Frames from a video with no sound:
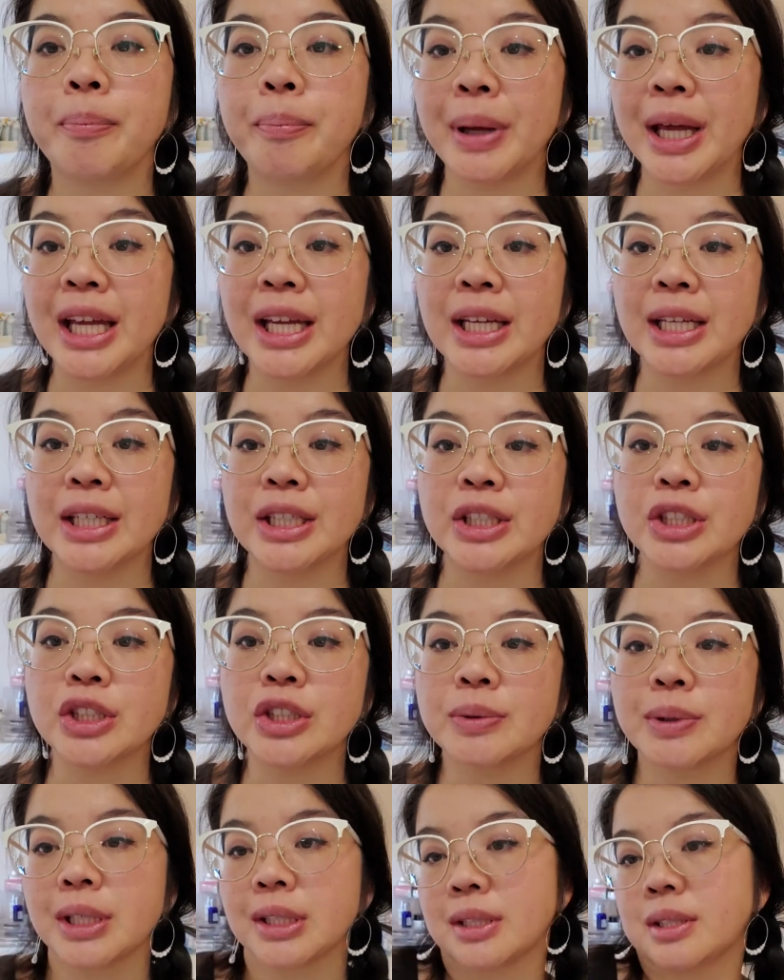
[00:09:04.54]

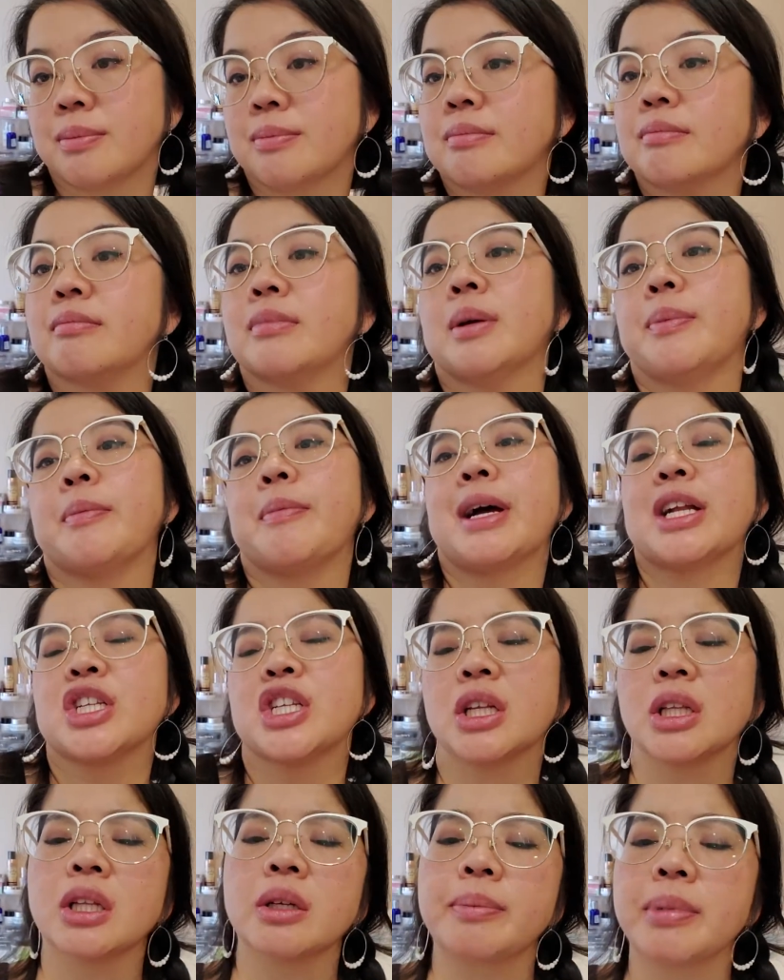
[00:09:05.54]
beige, because maybe
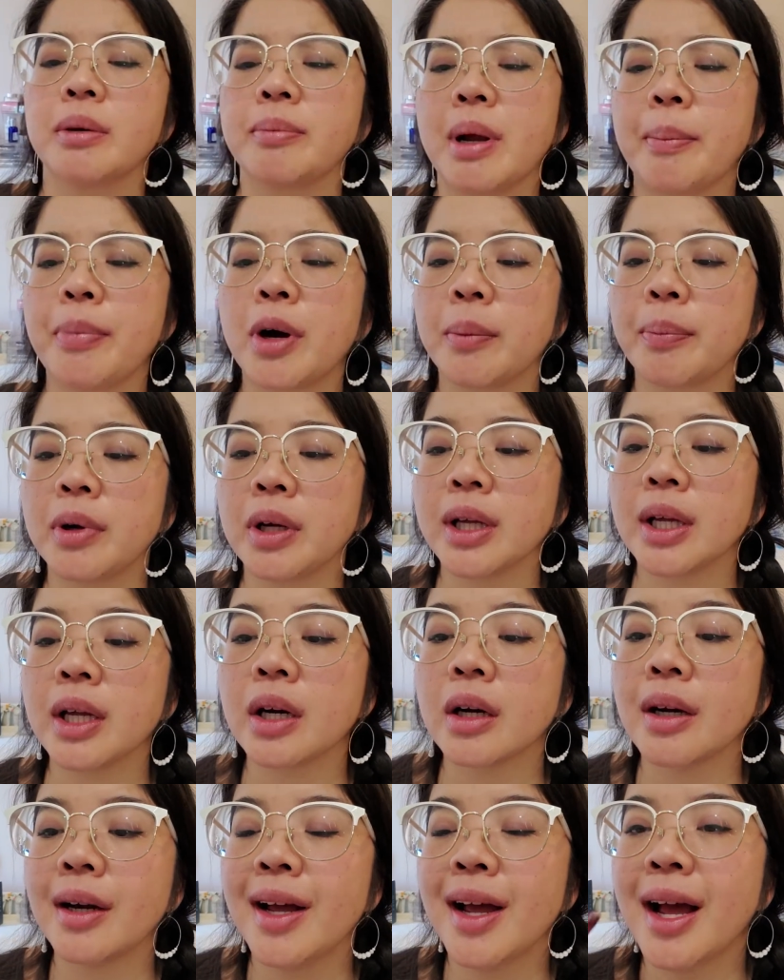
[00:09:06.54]
match you a little bit of my purple
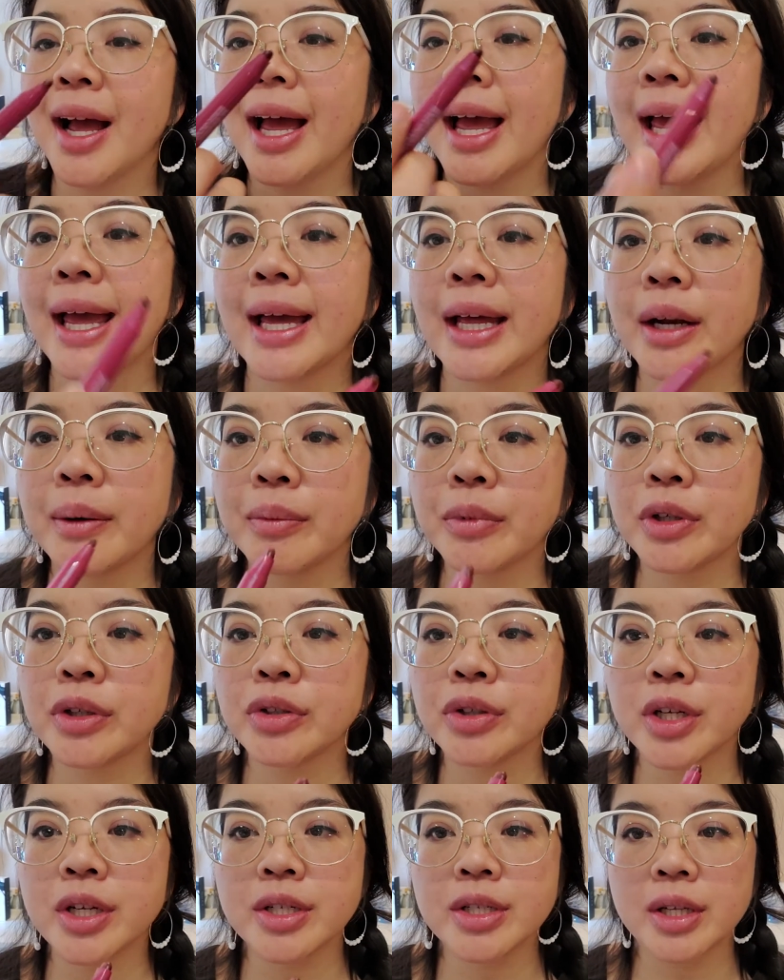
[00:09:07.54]
here. And I'm going
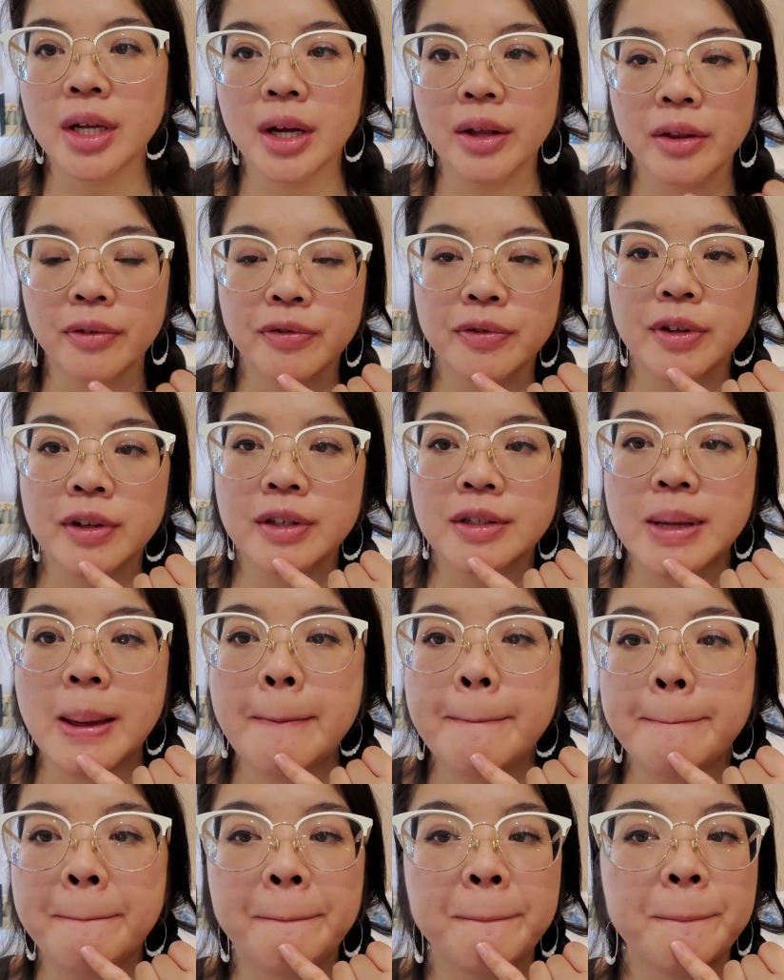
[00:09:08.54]
to try to see how this fits.
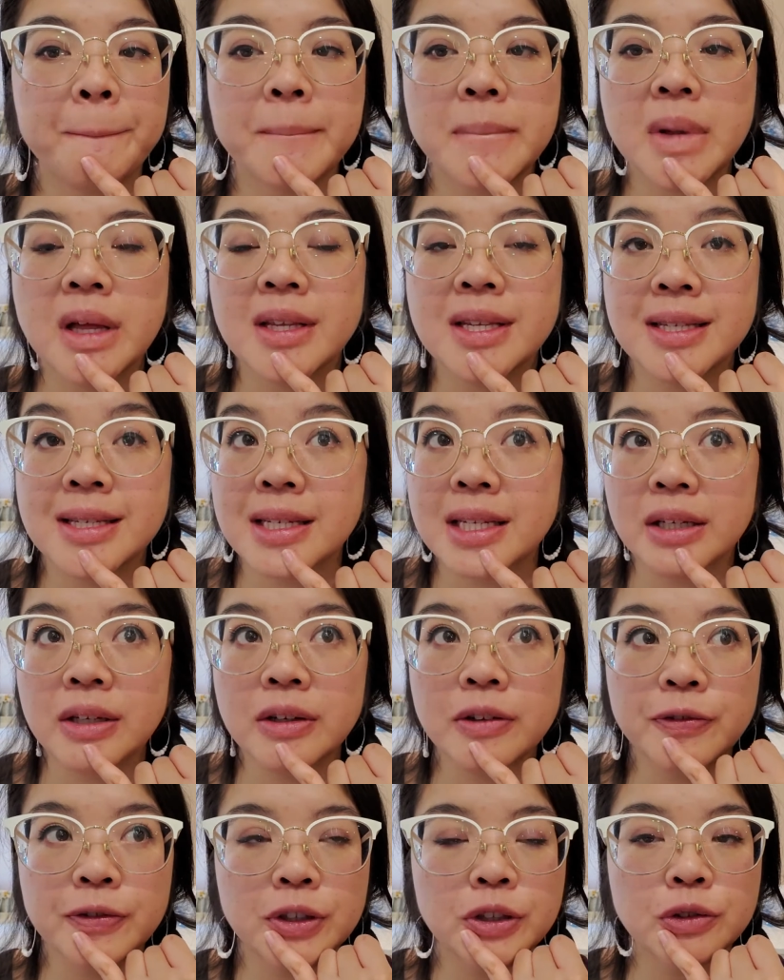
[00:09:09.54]
It
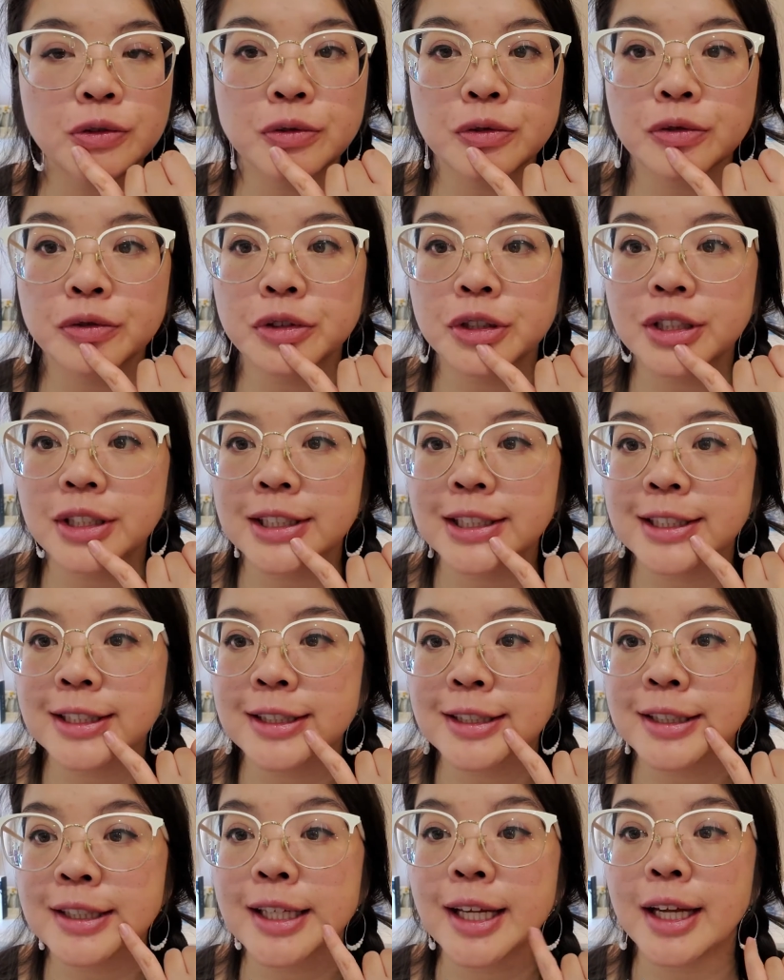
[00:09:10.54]
still feels really
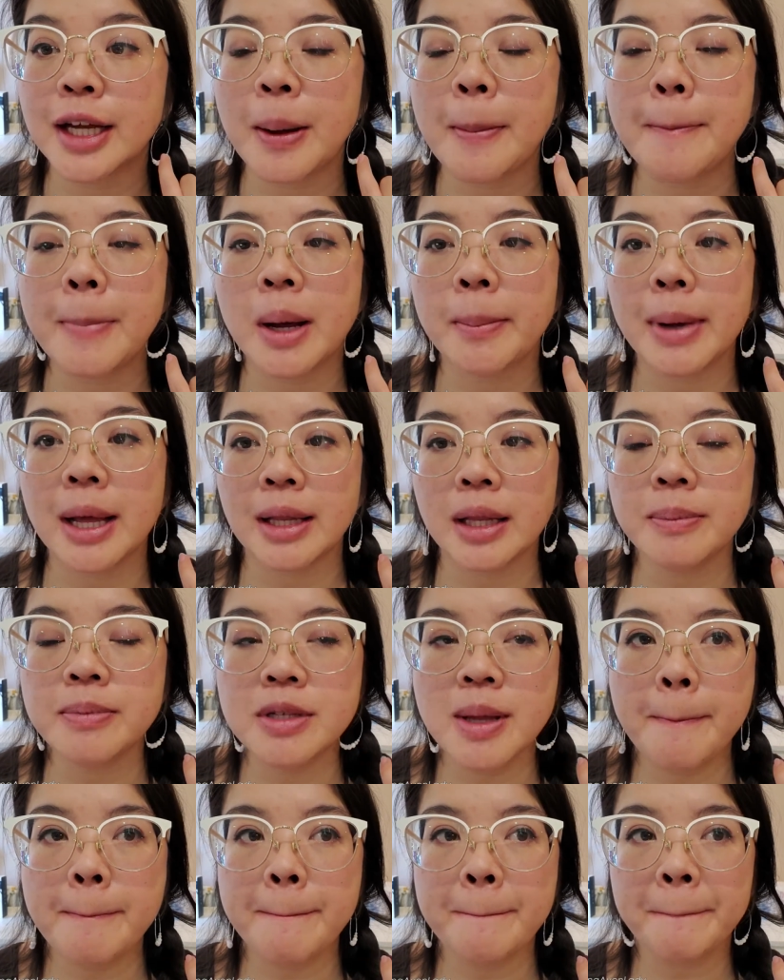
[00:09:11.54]
slick on my
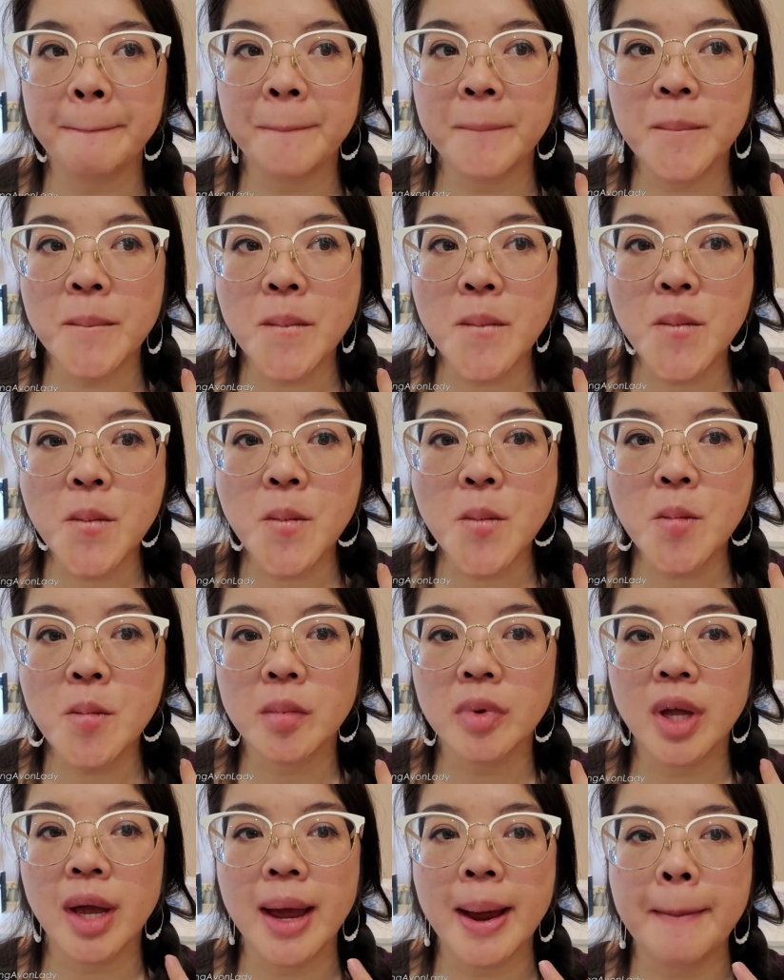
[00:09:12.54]
lips.
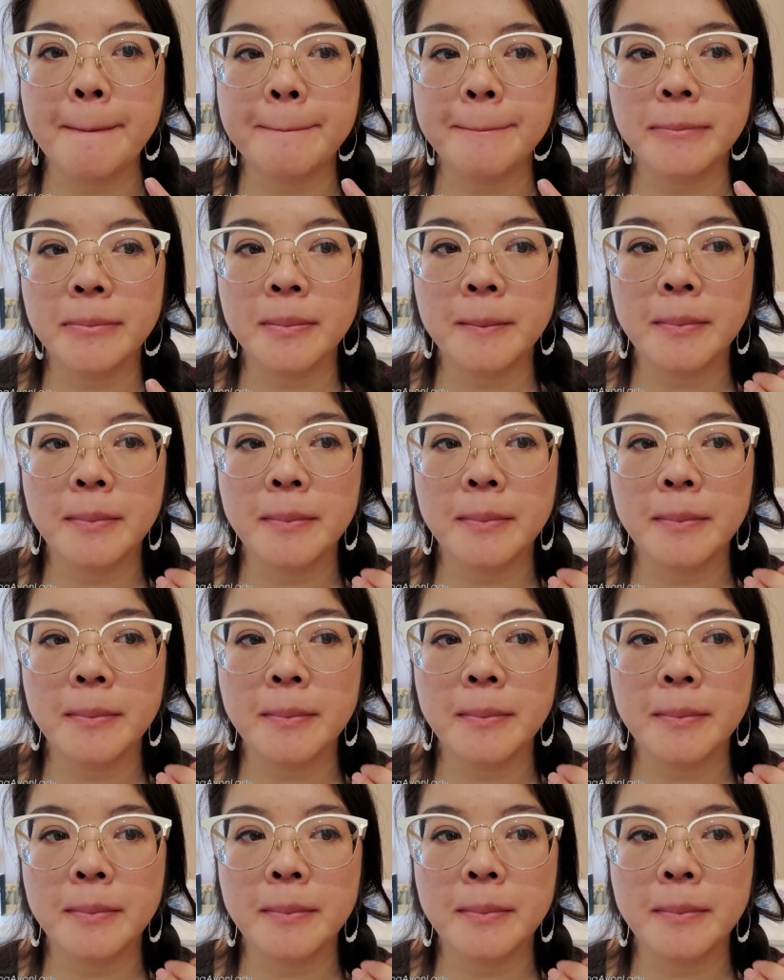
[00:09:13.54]
And